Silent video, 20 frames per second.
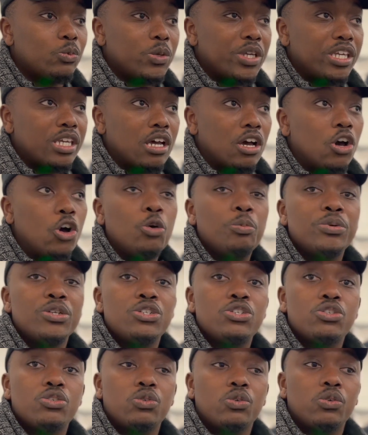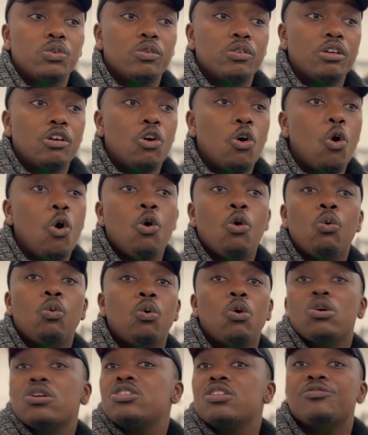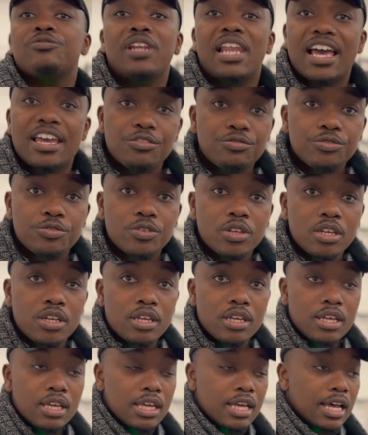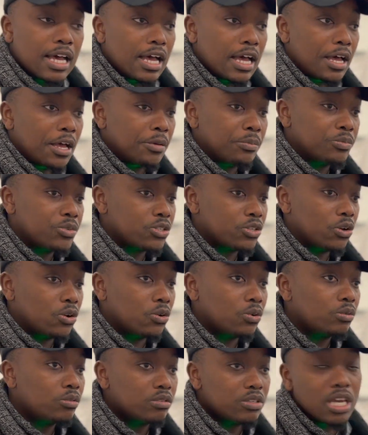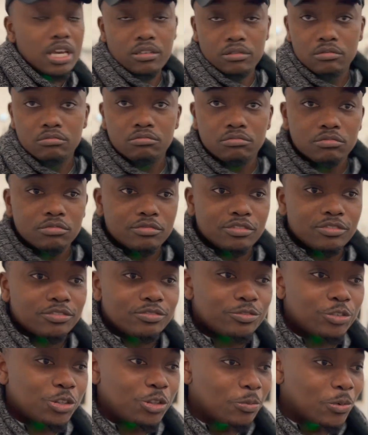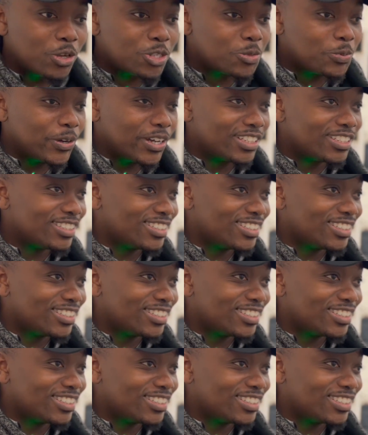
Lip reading: are open to all walks of life. So yeah, for the most part.